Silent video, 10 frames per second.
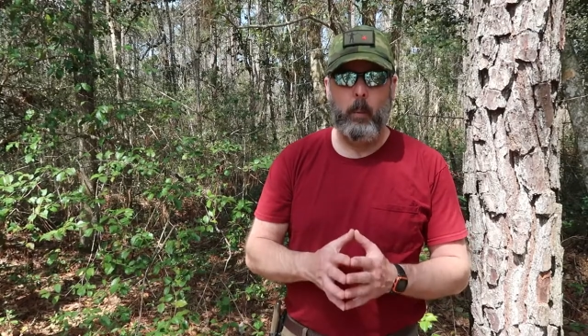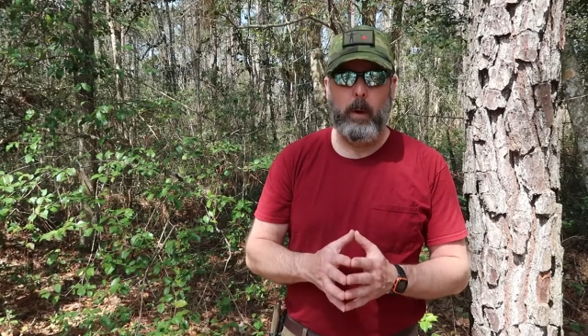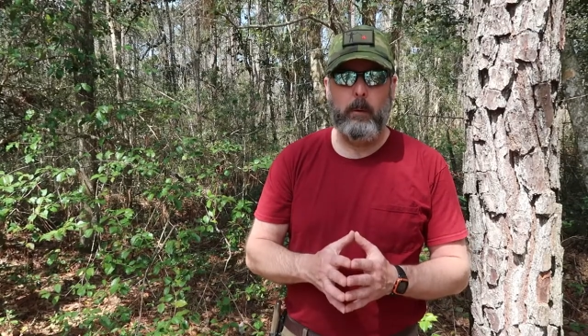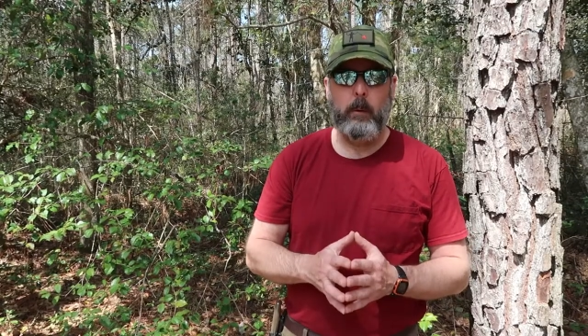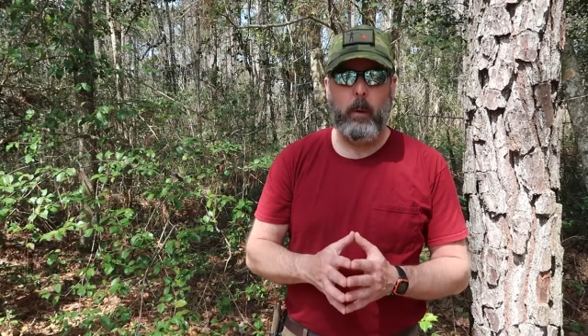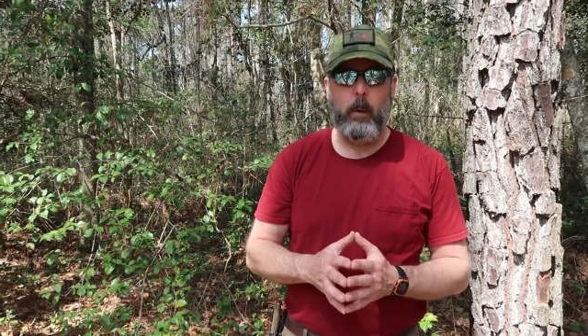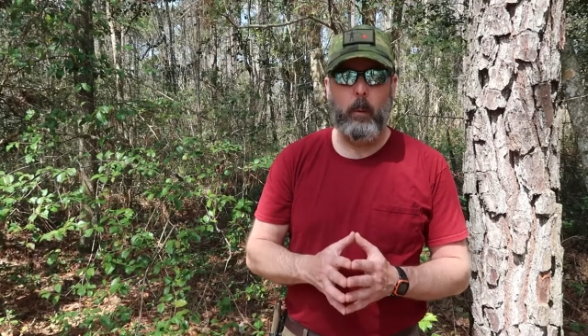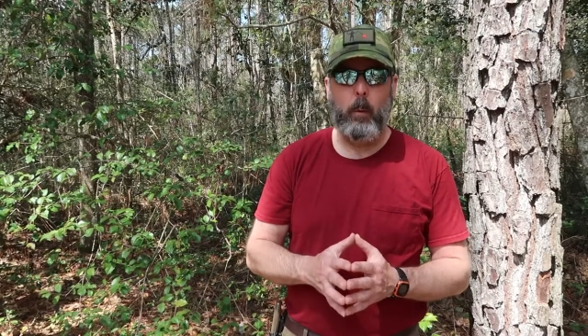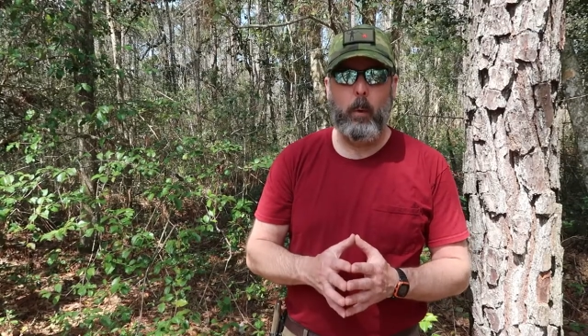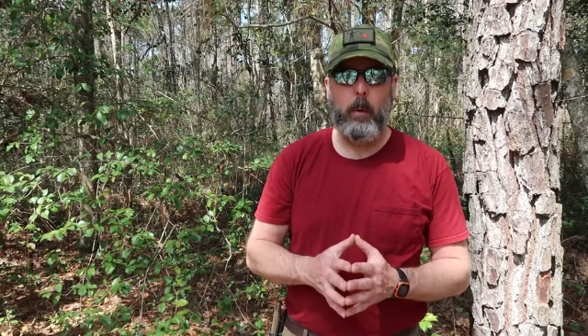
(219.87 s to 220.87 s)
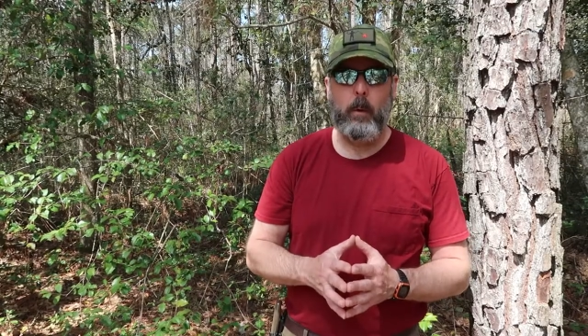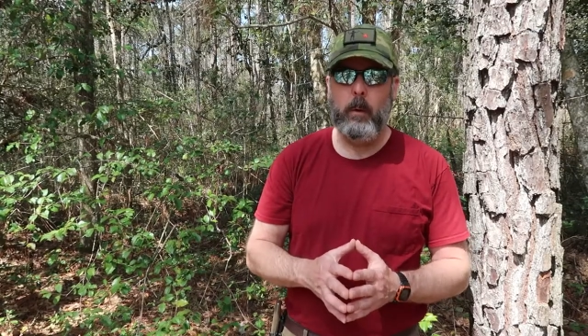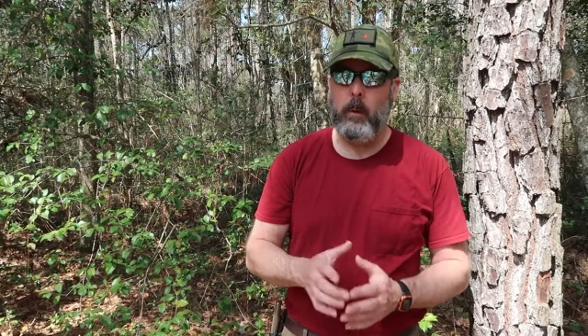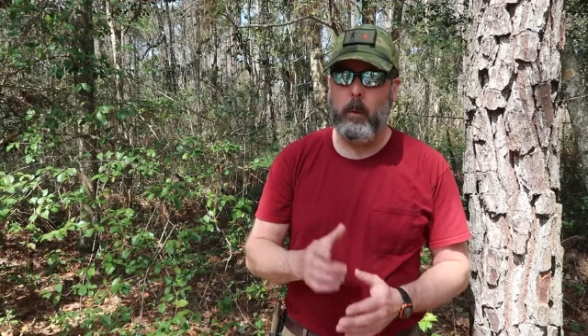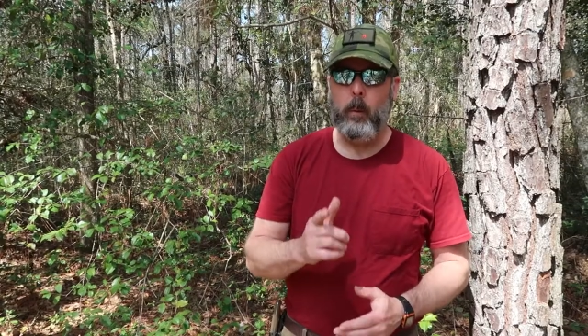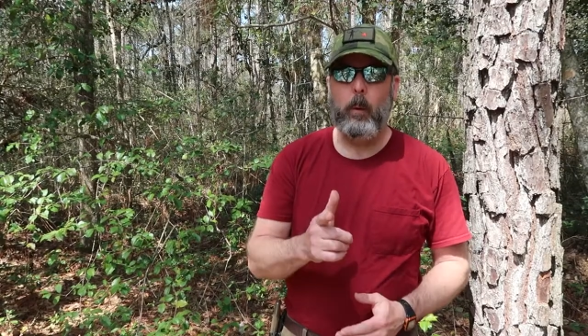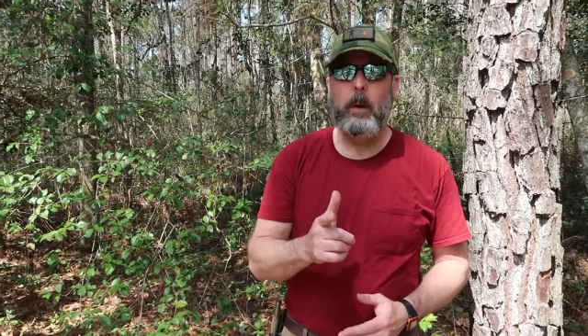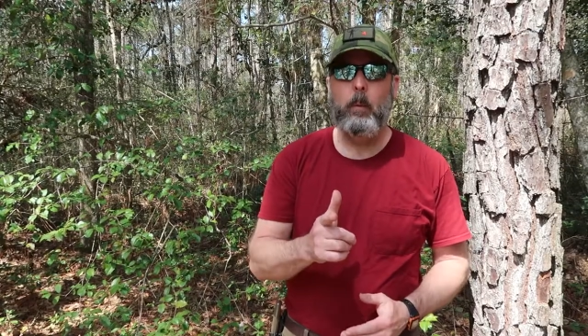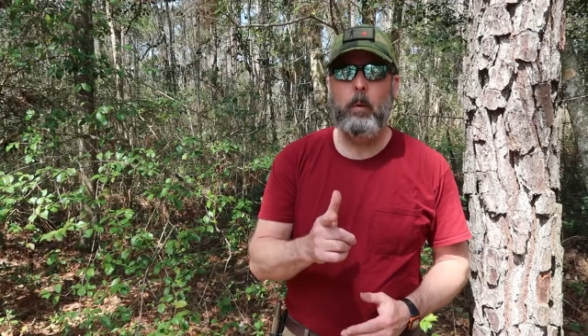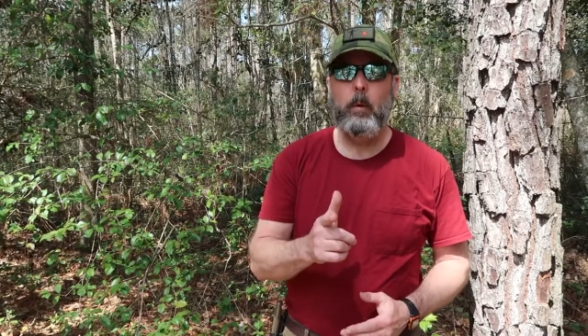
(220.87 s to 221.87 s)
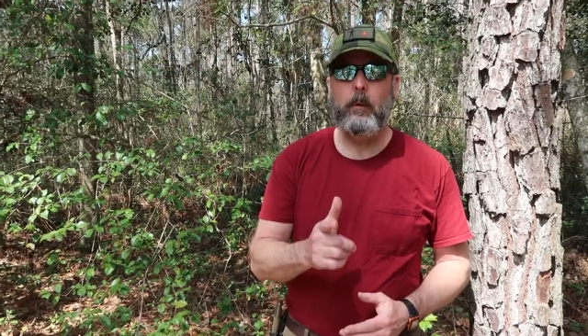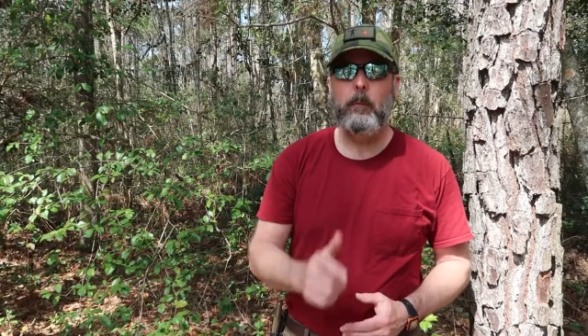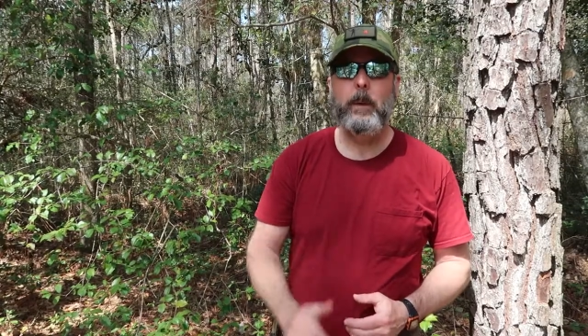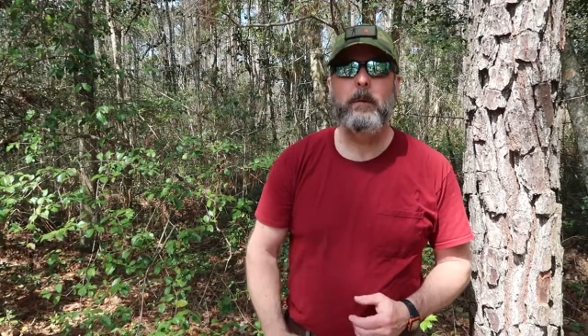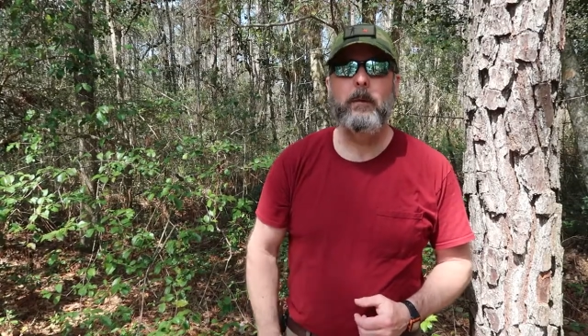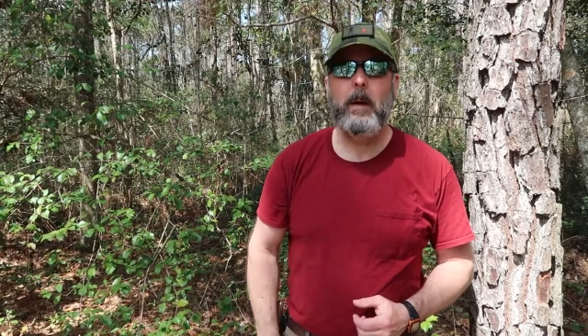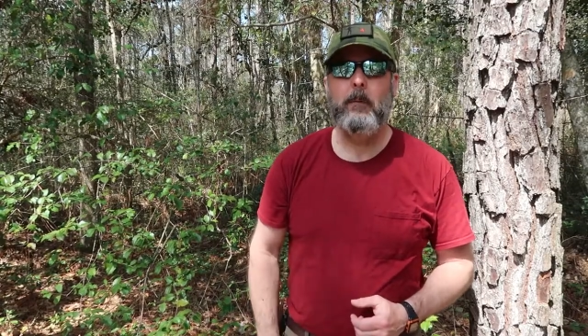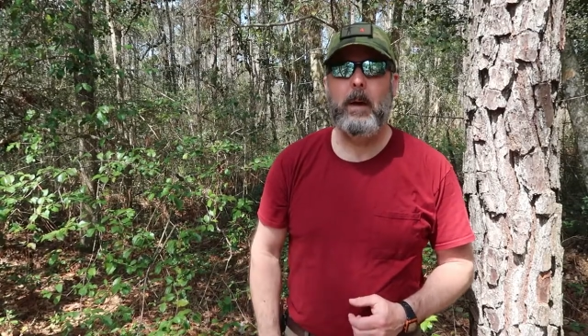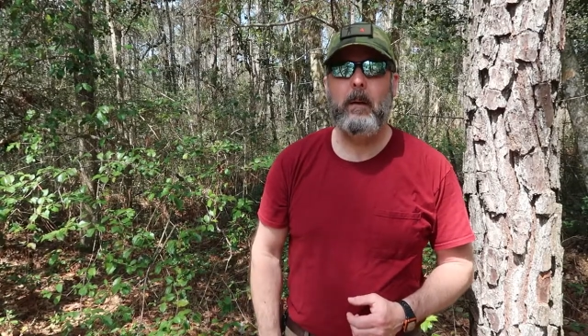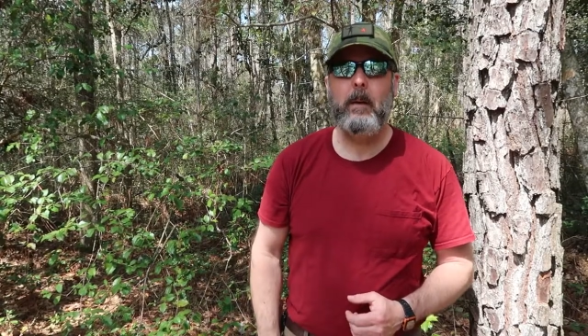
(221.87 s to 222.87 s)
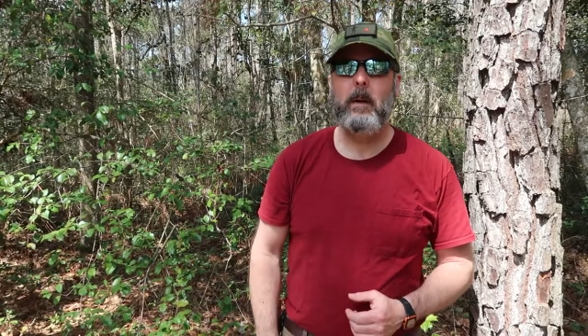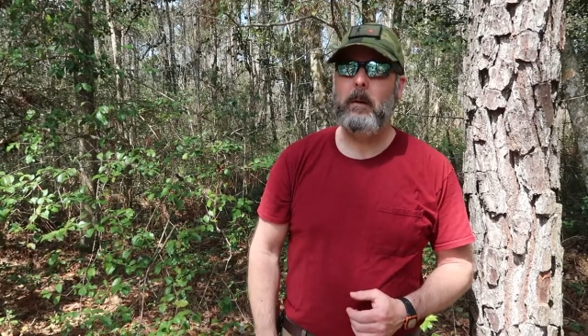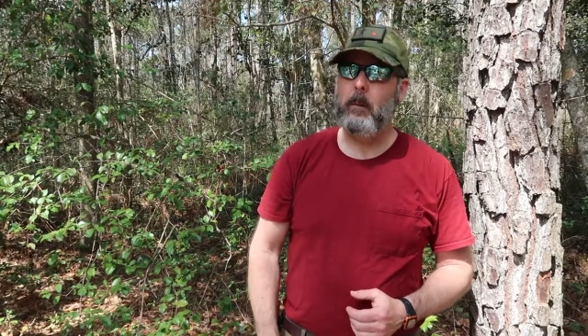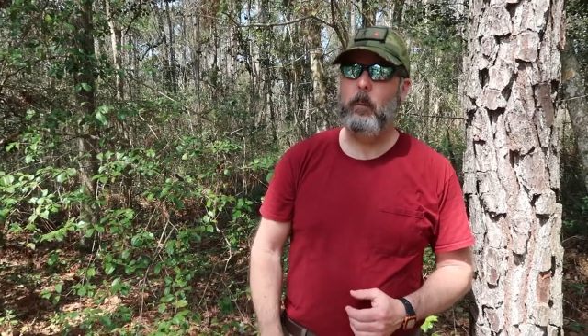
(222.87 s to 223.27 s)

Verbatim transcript: Whether you're on the water or in the woods, be safe out there.